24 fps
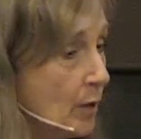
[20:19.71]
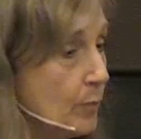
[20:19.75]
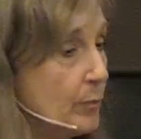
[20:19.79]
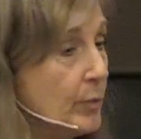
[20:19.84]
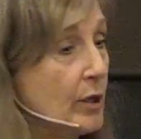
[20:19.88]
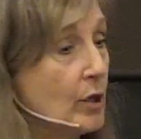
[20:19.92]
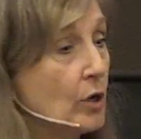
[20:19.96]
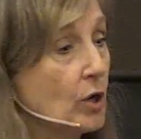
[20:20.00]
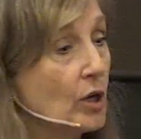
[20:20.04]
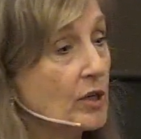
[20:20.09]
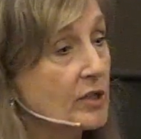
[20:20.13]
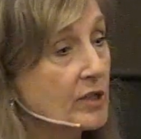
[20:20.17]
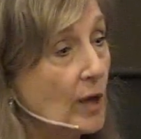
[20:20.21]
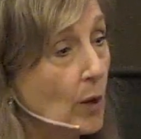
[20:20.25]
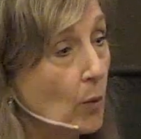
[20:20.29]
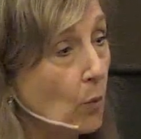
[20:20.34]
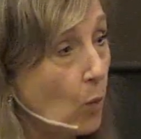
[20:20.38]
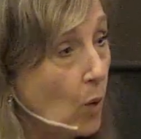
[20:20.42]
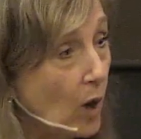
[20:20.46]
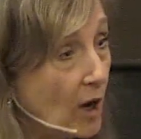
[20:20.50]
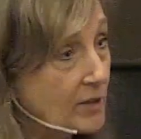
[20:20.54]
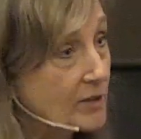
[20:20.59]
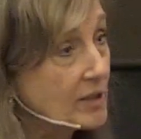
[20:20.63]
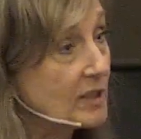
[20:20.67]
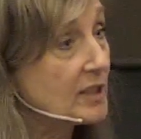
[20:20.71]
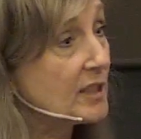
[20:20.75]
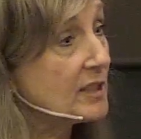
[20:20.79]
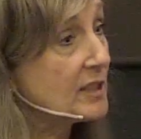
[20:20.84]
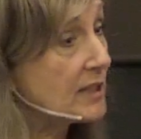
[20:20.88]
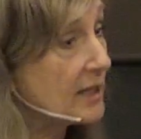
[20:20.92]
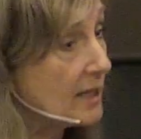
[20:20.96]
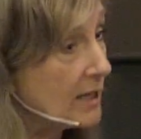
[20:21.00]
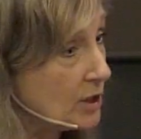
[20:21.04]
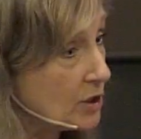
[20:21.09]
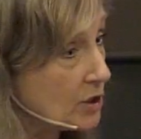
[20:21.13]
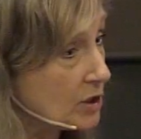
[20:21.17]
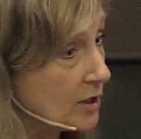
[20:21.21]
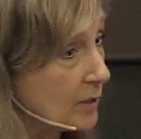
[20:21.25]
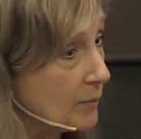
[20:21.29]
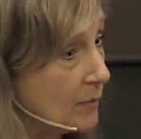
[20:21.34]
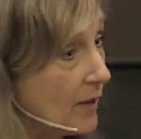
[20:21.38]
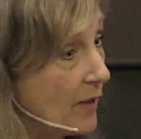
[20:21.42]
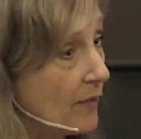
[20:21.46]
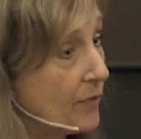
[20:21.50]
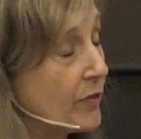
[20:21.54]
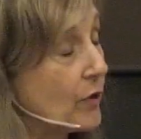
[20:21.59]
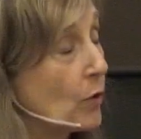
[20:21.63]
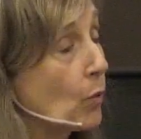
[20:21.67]
because I wanted to teach them
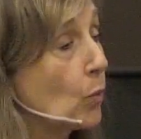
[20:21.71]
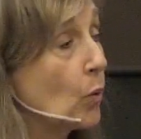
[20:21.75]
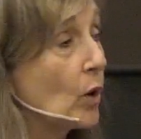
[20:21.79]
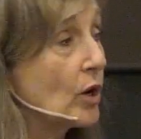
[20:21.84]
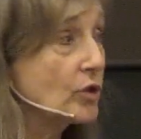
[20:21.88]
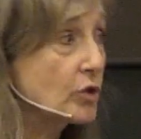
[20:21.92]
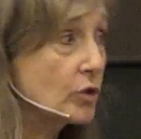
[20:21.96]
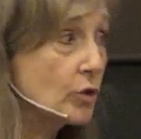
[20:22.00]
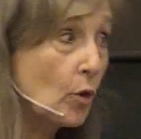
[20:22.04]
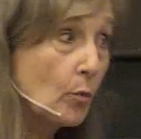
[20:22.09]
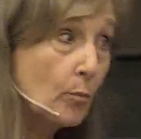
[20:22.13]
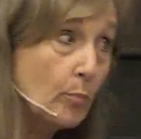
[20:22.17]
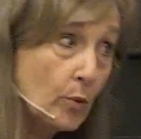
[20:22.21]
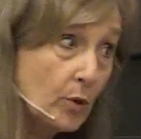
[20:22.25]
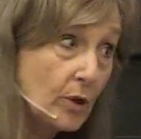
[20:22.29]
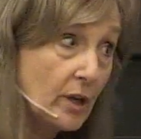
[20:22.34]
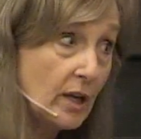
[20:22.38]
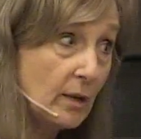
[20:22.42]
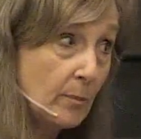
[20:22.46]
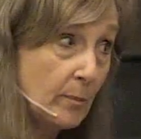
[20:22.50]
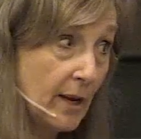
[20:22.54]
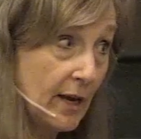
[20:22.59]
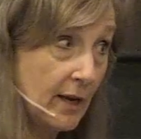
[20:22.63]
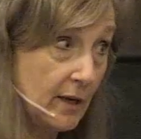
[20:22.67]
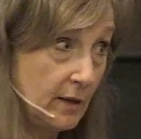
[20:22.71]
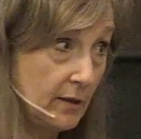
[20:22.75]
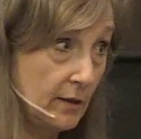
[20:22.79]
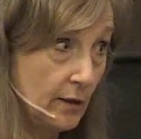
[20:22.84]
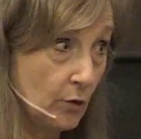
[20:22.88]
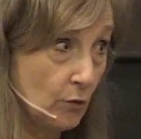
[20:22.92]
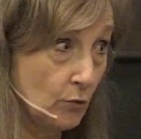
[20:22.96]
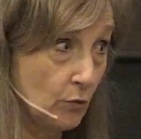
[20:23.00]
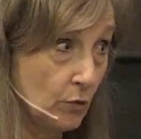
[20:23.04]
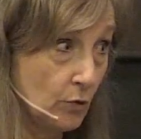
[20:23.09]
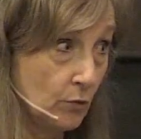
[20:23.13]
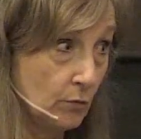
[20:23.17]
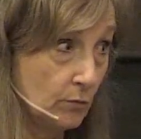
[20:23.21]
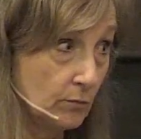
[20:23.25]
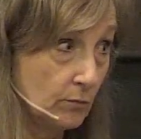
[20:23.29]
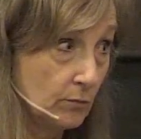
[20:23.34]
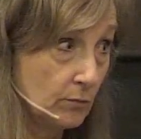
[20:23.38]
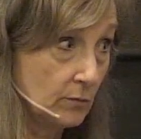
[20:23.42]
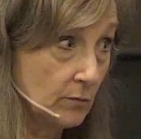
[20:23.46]
that there was no boogeyman in their room.